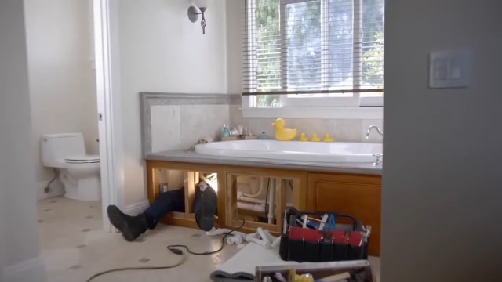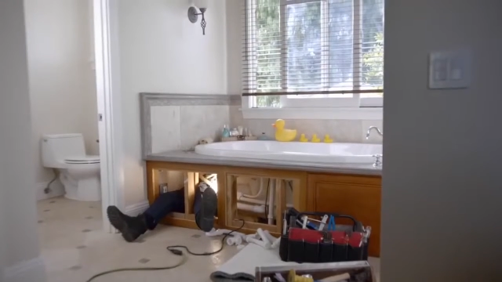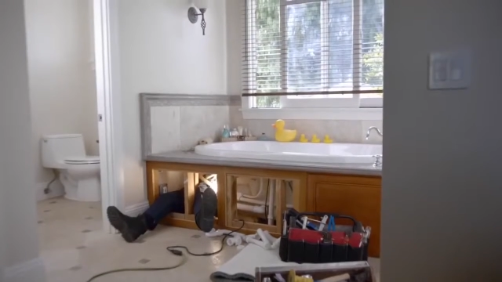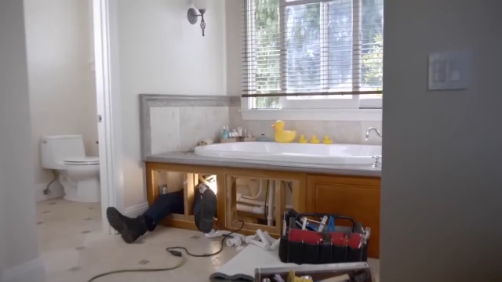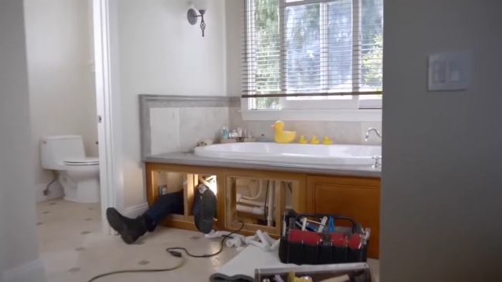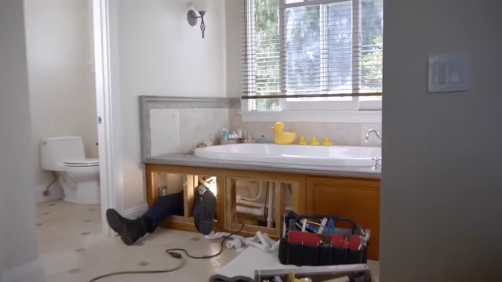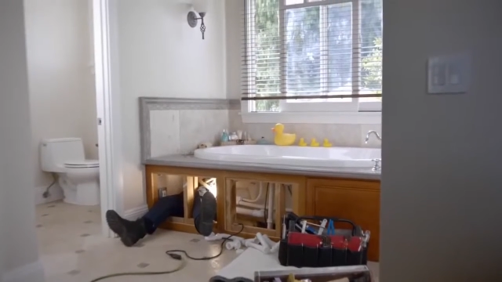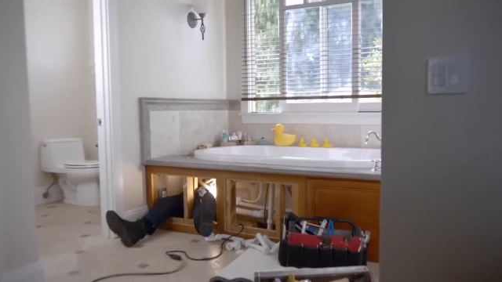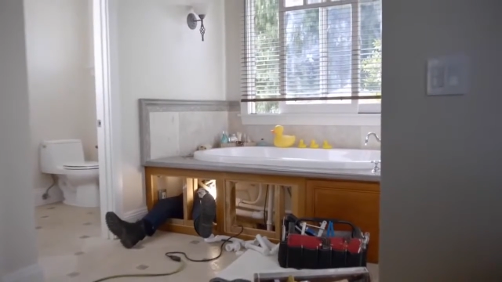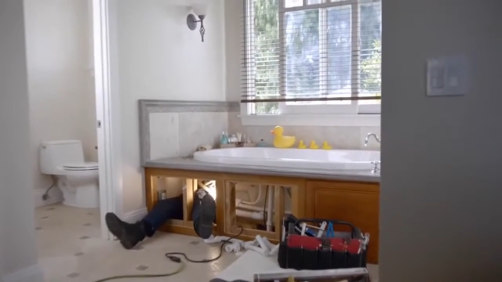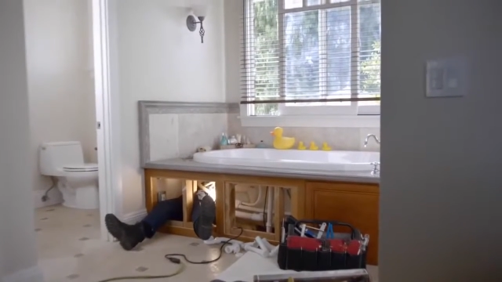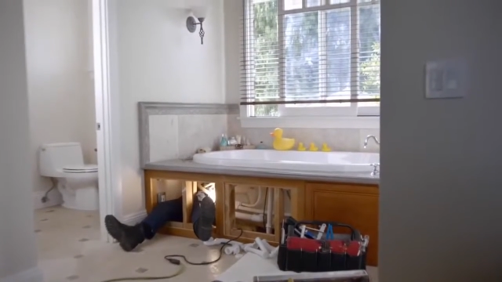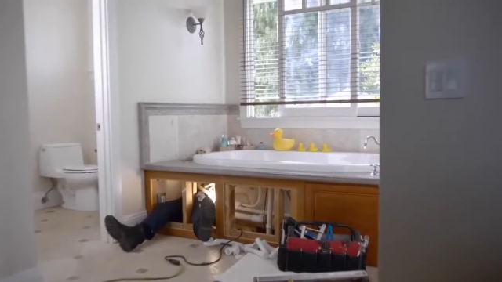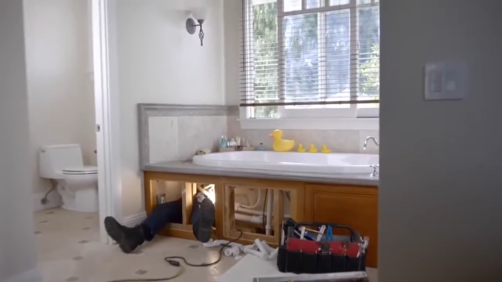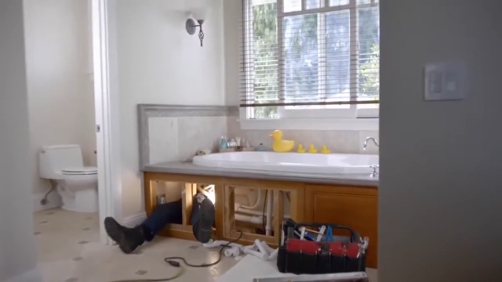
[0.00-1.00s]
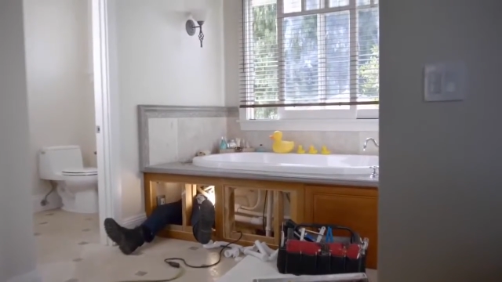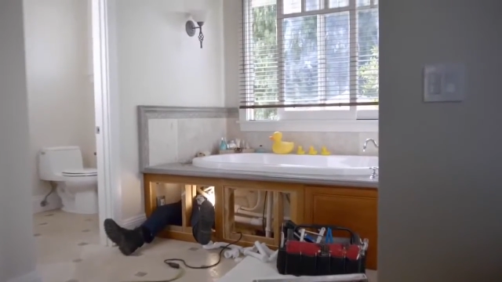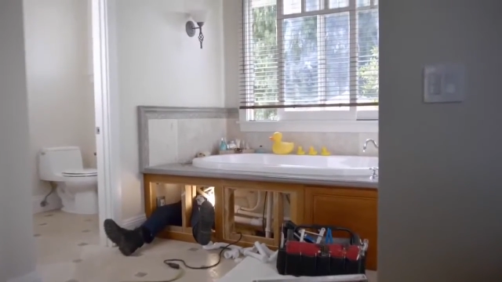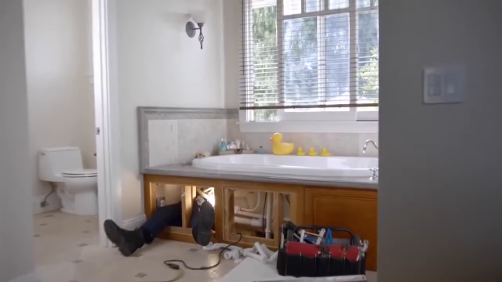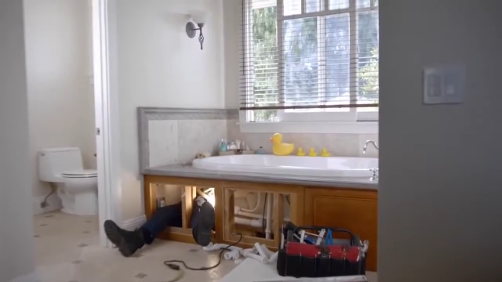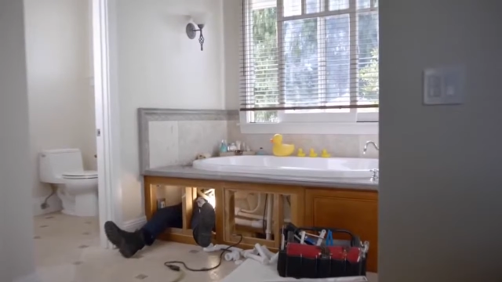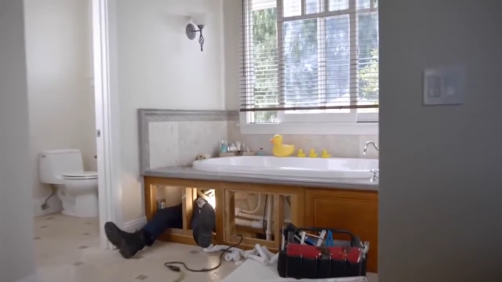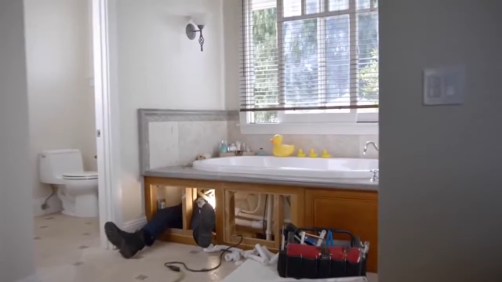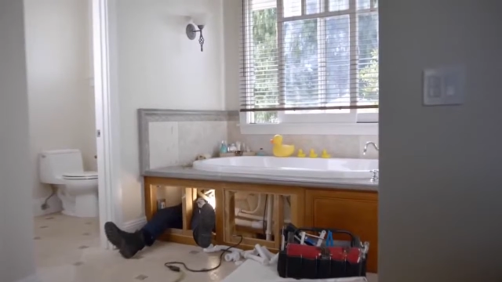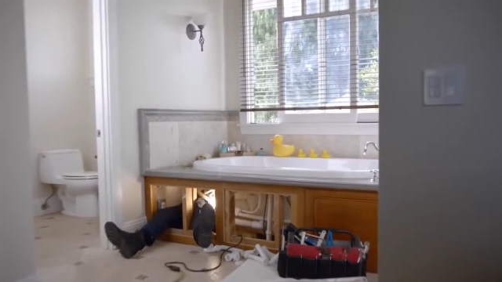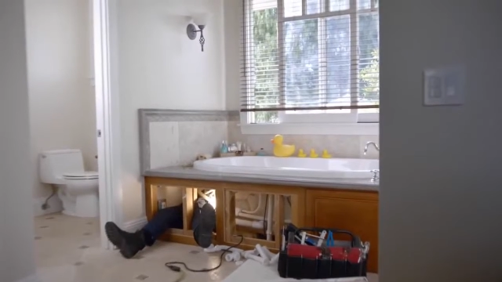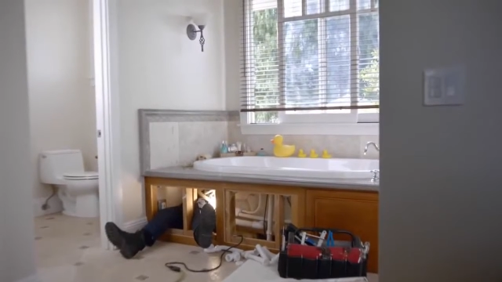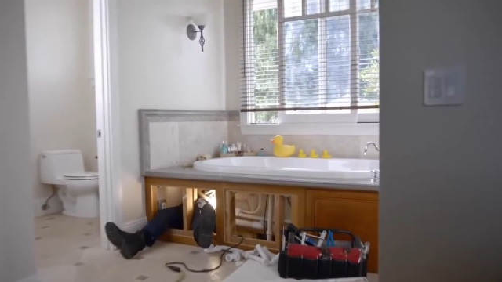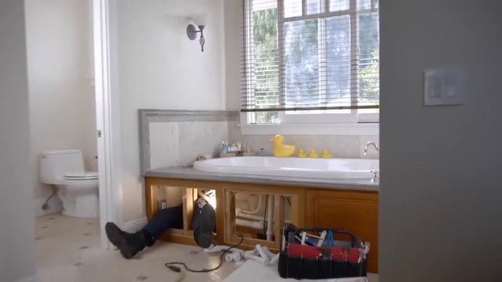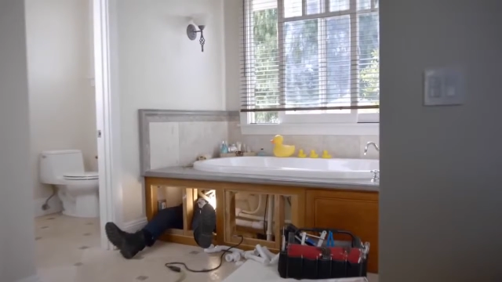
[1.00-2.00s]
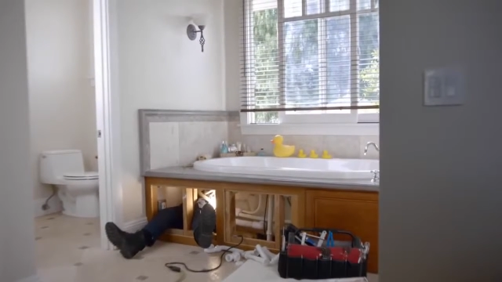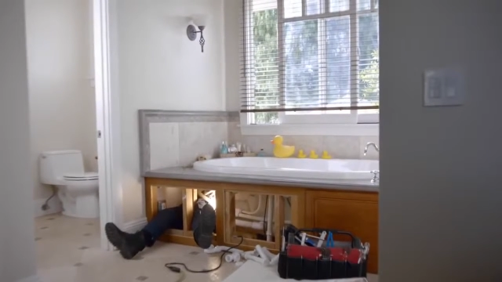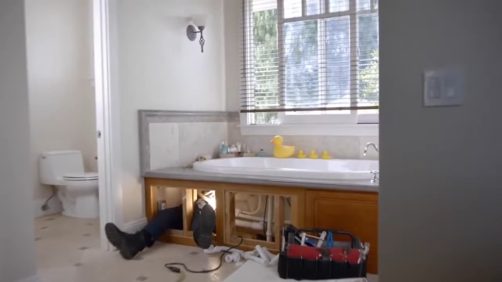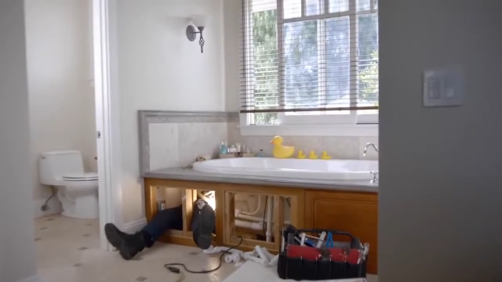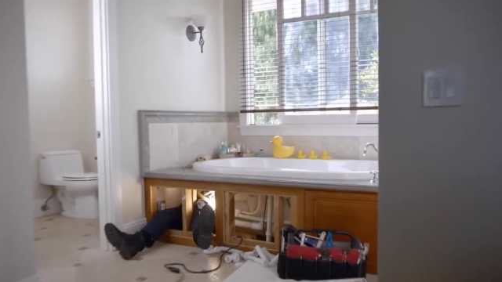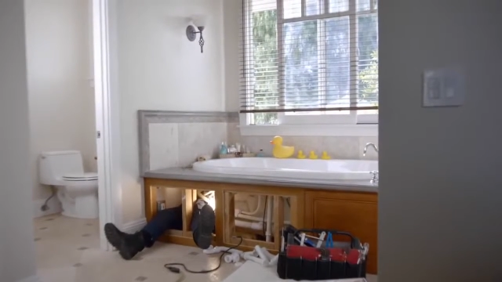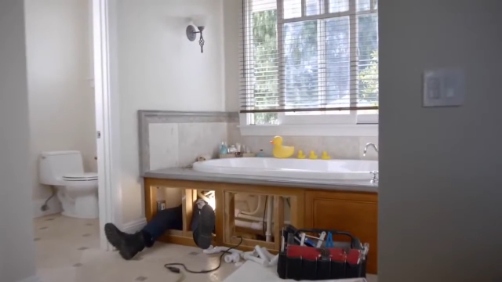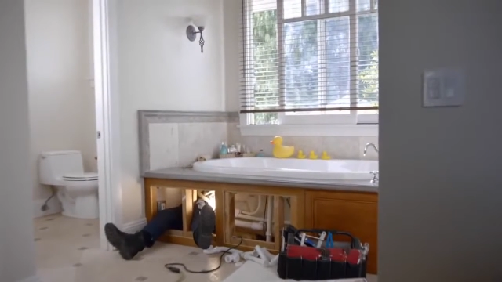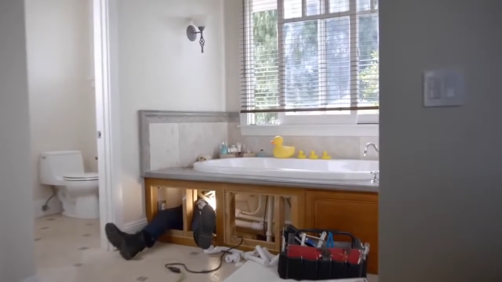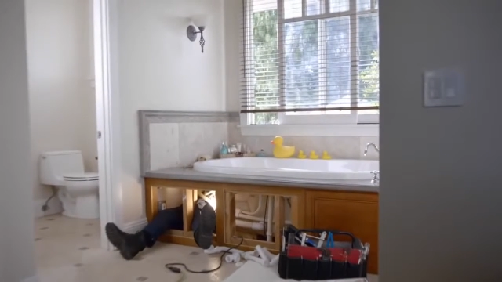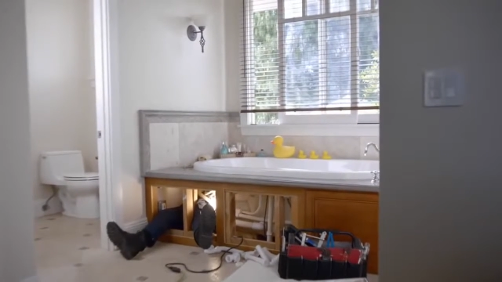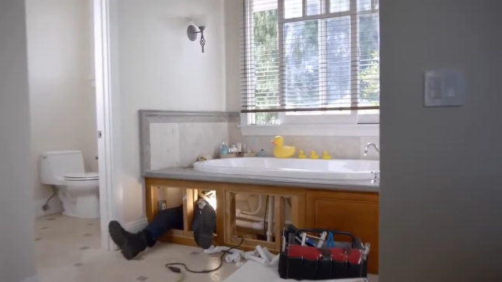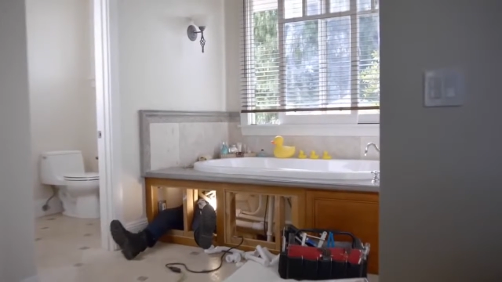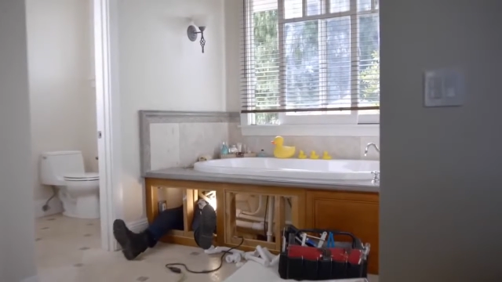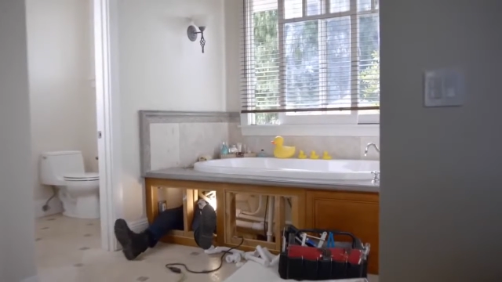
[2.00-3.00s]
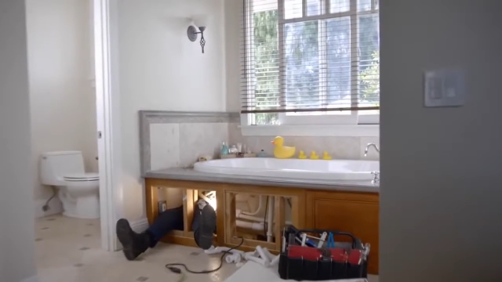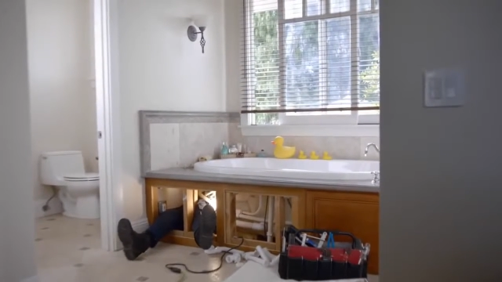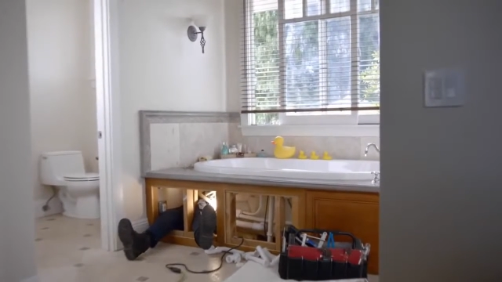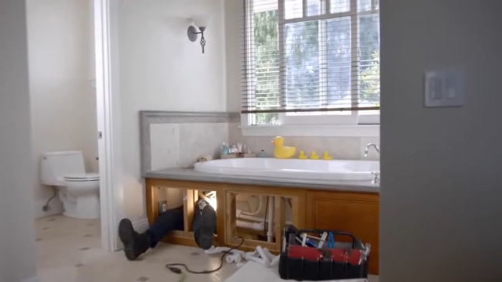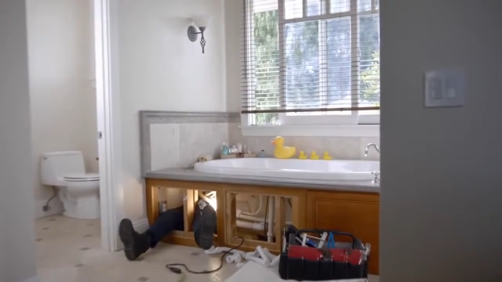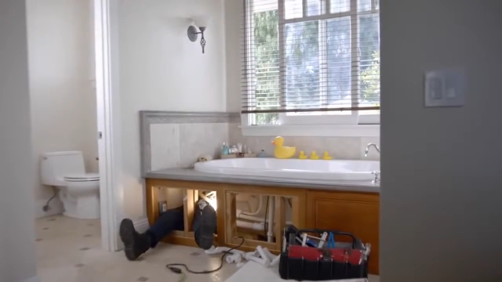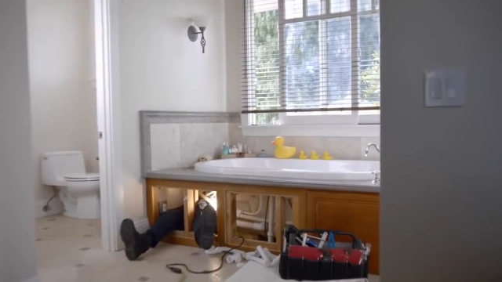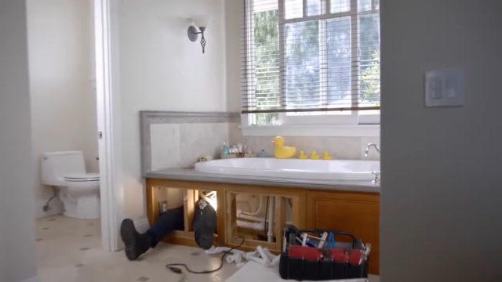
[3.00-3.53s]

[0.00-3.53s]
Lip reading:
No face is visible, so there are no lips to read.